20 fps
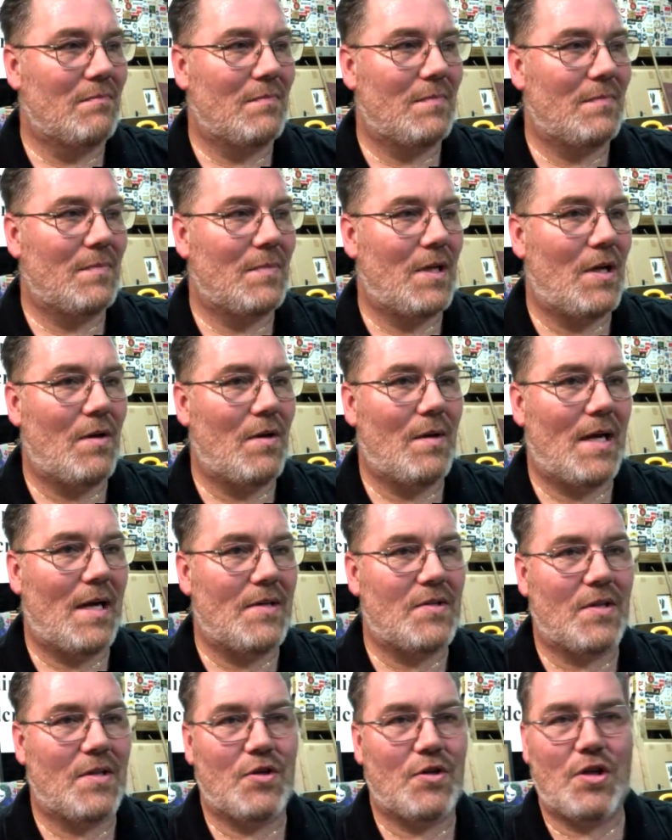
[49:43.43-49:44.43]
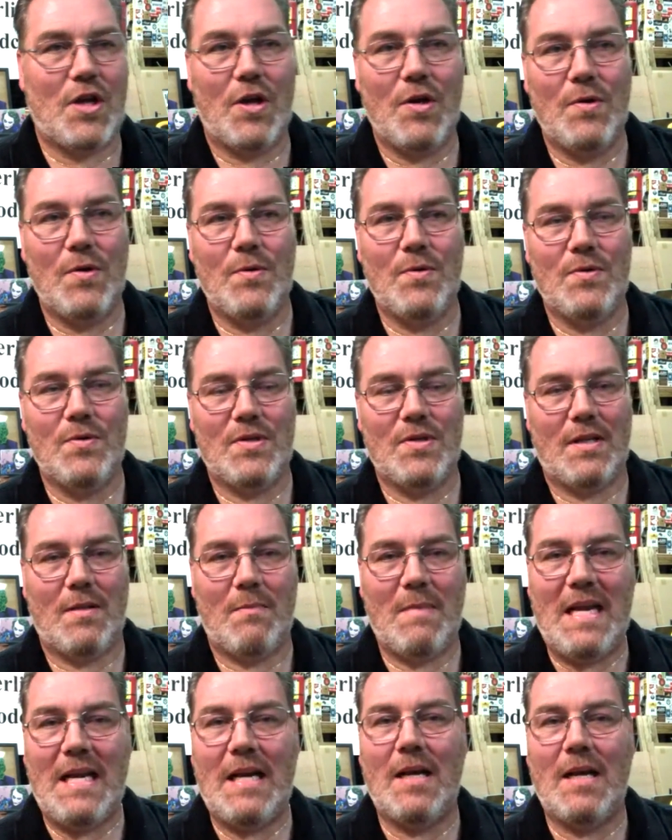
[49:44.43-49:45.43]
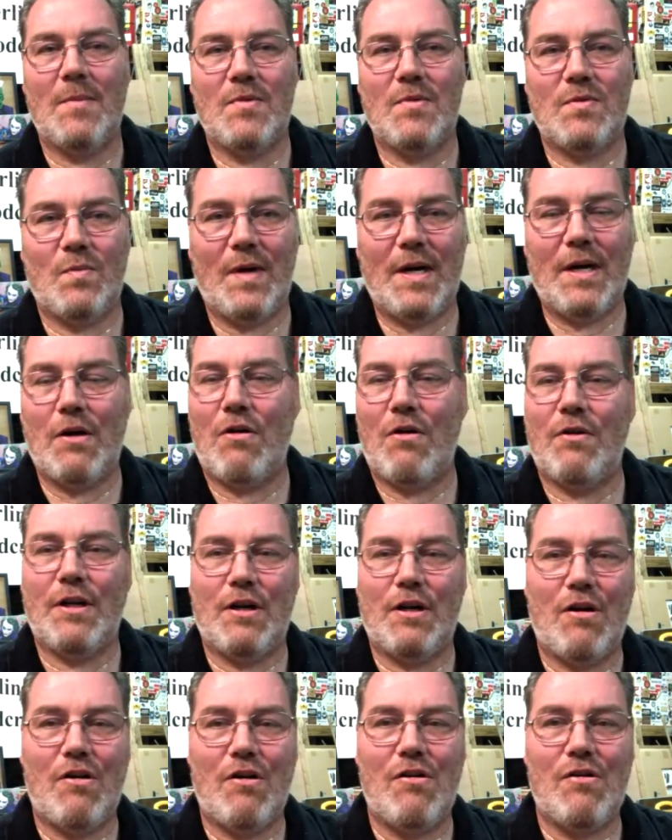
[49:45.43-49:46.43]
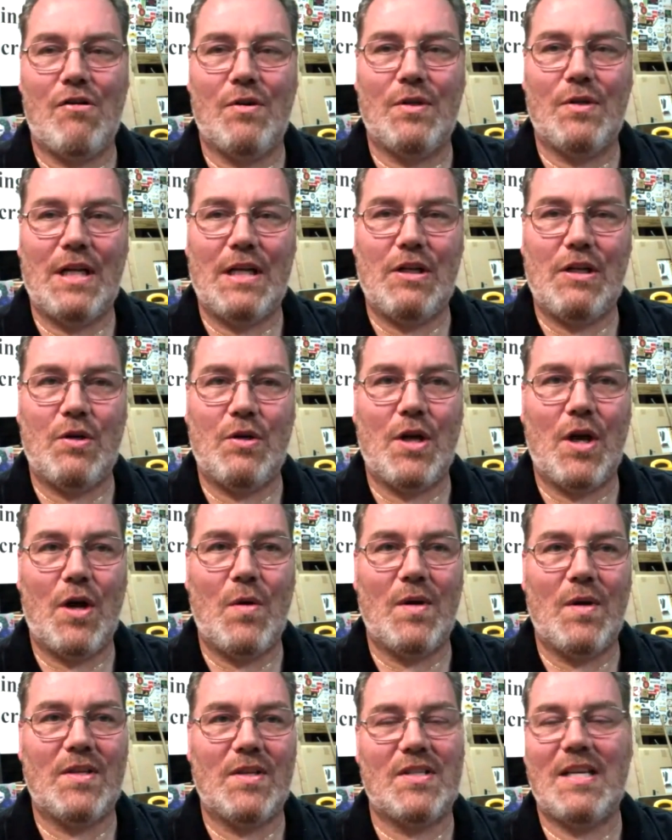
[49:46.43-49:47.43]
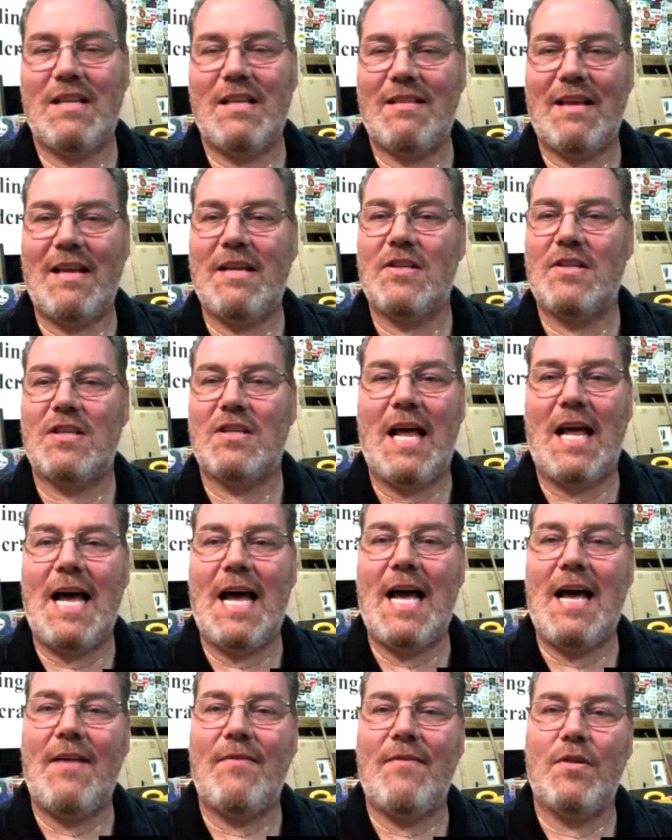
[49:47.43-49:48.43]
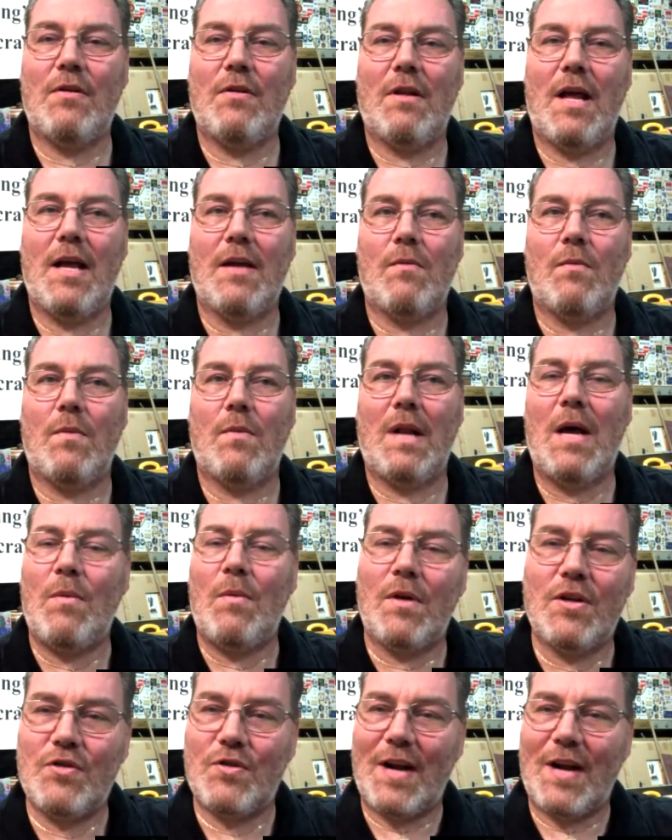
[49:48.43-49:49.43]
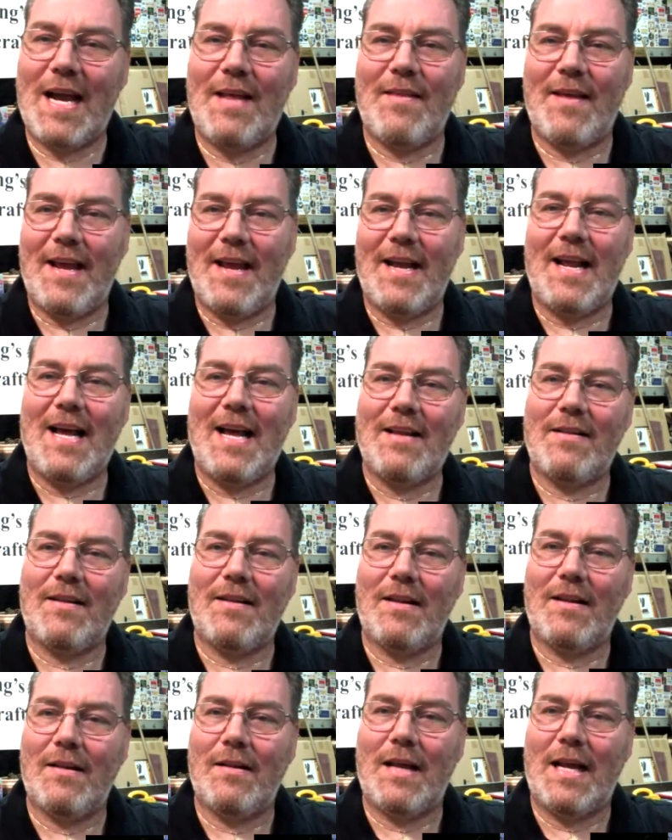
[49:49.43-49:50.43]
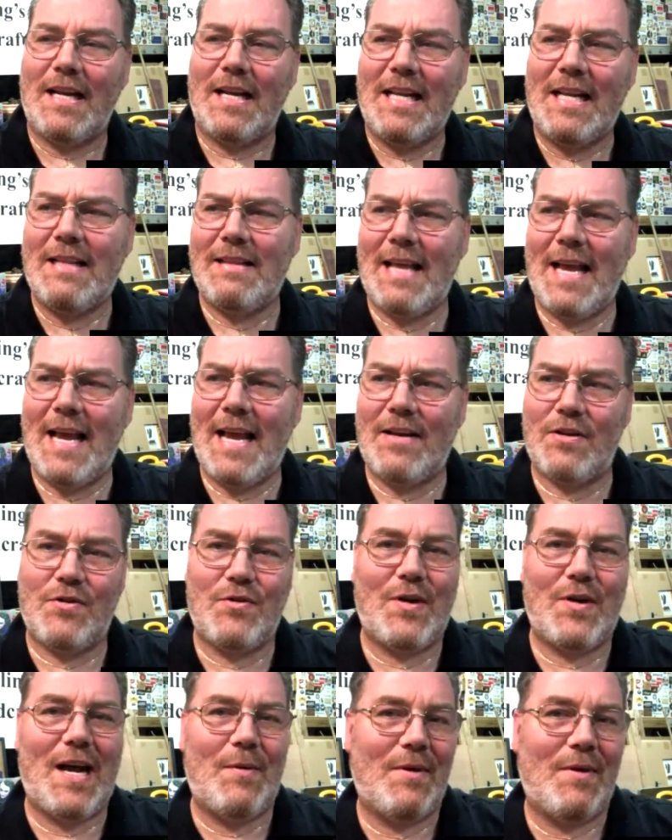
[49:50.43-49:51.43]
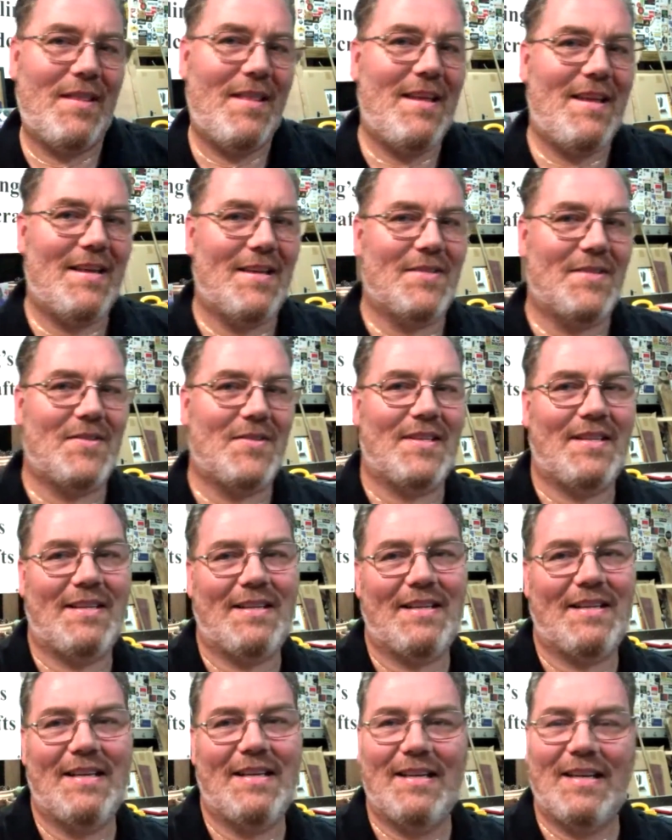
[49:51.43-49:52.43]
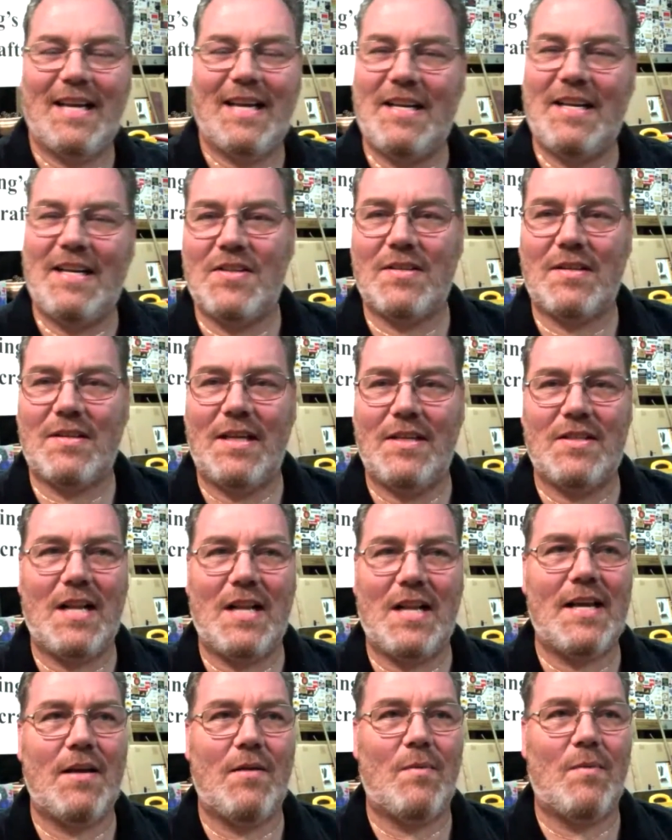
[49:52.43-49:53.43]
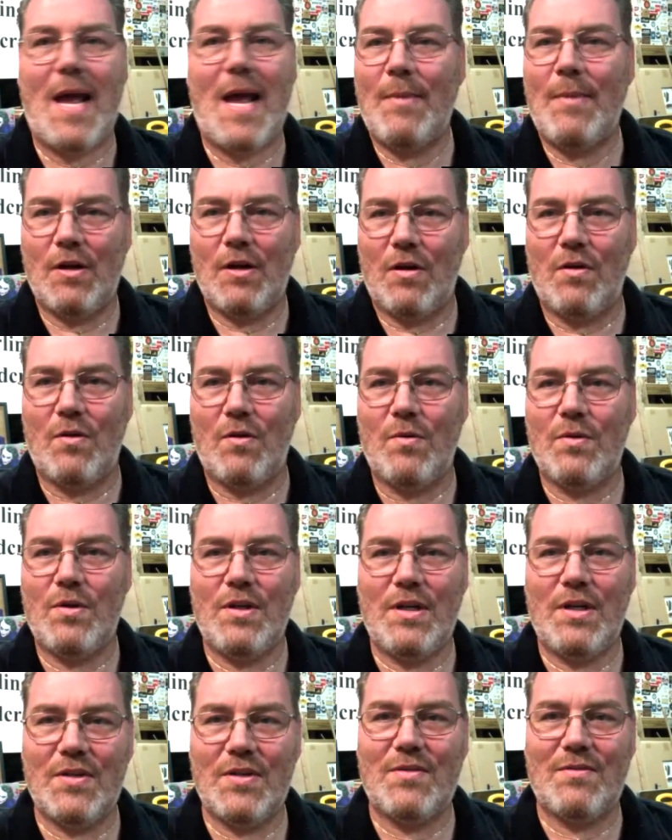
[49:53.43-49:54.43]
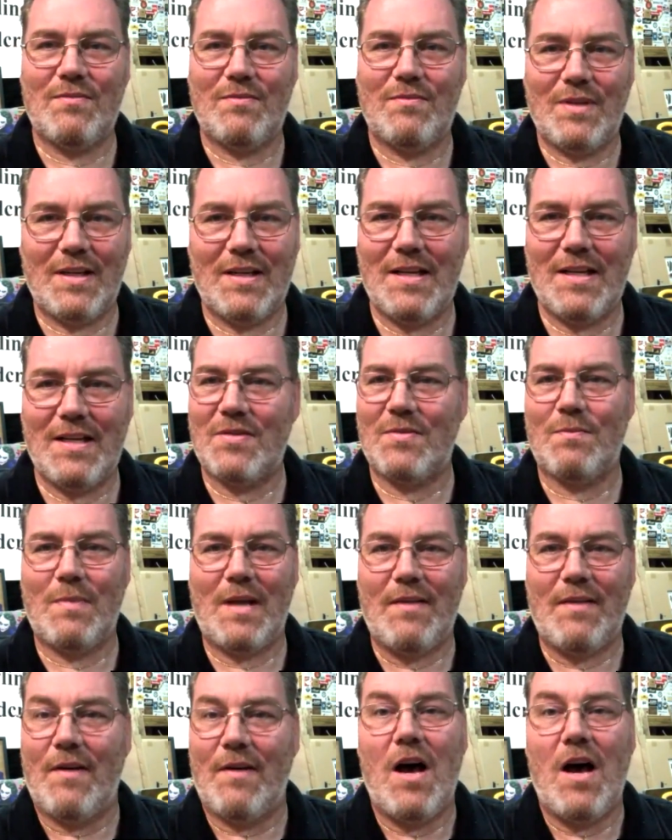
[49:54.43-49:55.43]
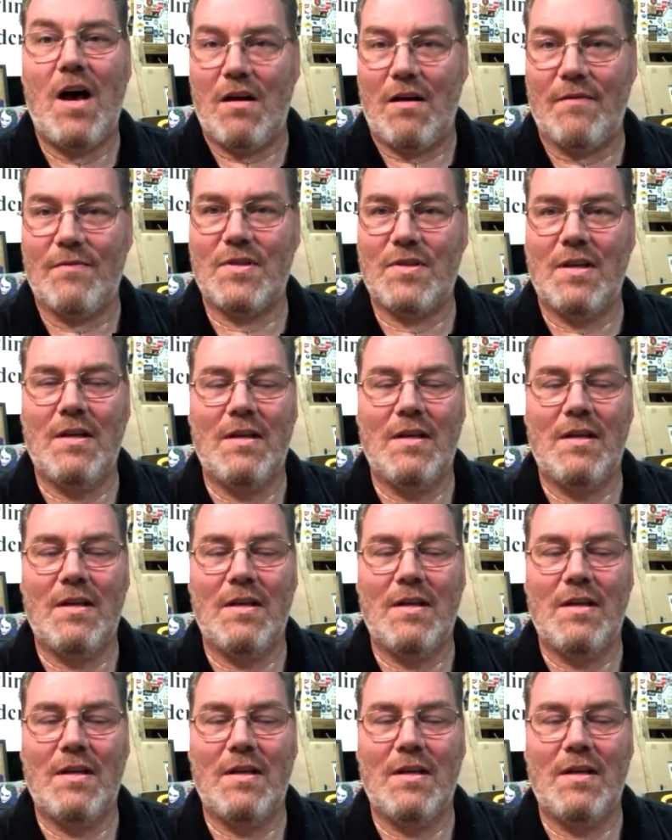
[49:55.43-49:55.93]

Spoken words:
you know, as the shows and the meetups went on, and you go and see things live, and you're like, well, I want to try that. I need that to try with this, and it's like a rabbit hole. It just evolves.